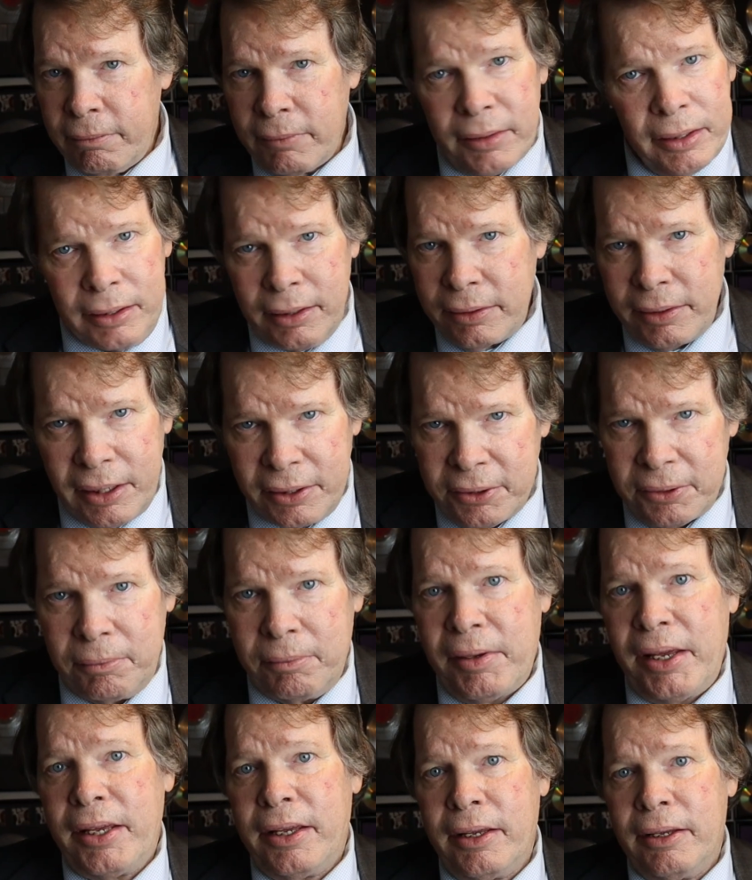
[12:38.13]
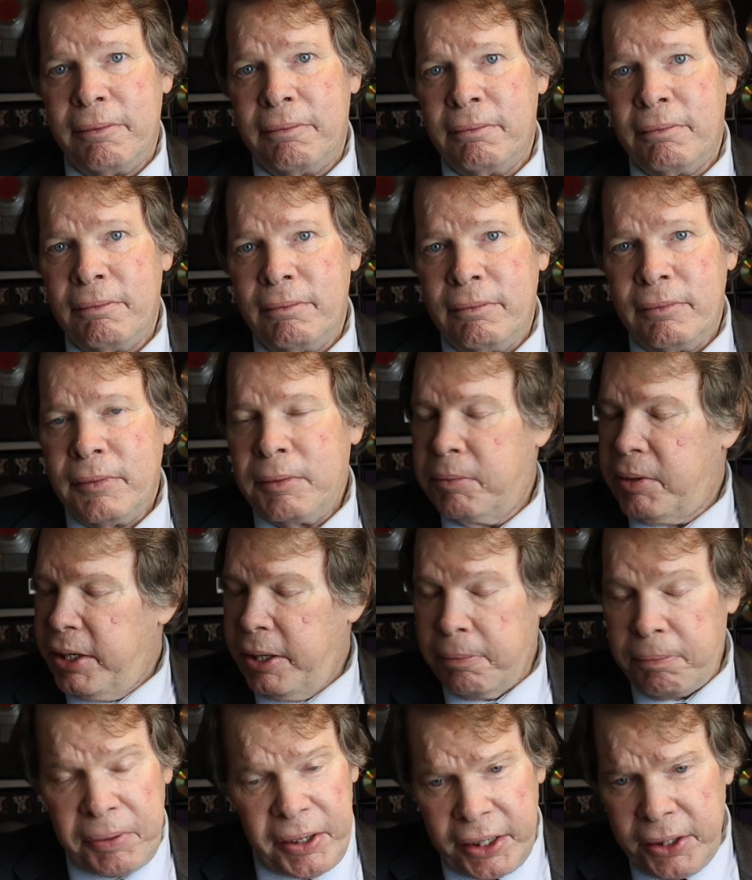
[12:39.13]
and it doesn't make it. But you
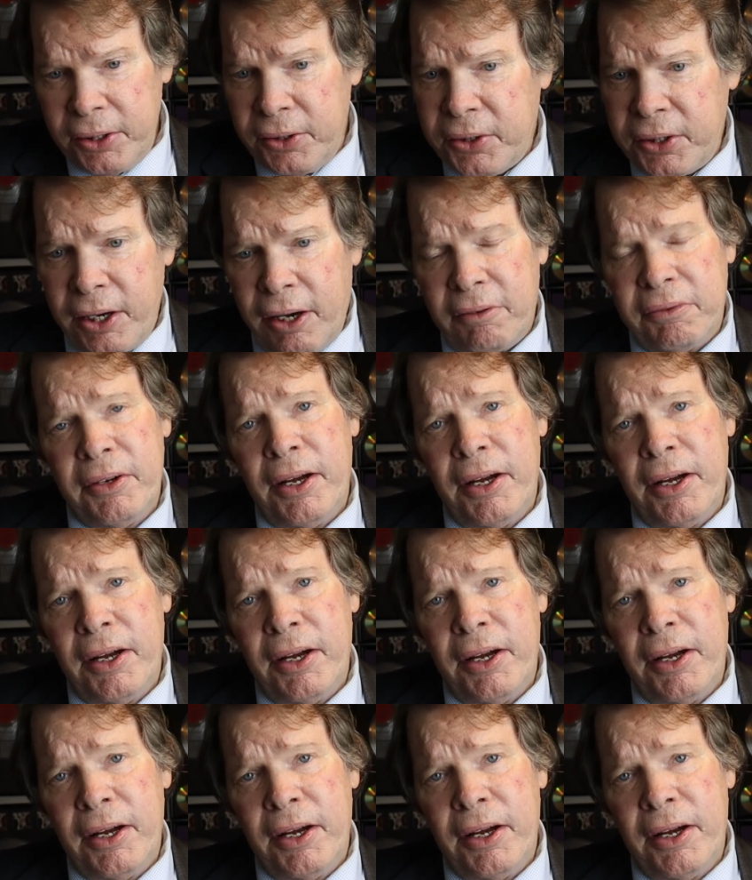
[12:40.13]
pick yourself